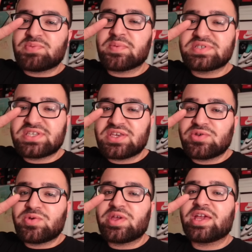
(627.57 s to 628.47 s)
We will see
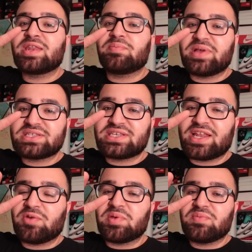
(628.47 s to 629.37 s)
you in a bit, and
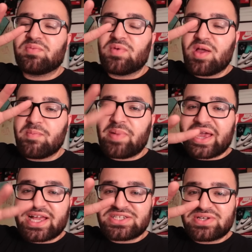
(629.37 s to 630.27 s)
I'll be
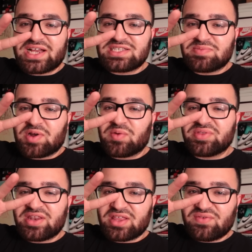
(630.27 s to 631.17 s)
back at you guys tomorrow
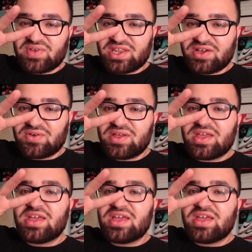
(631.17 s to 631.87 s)
with another video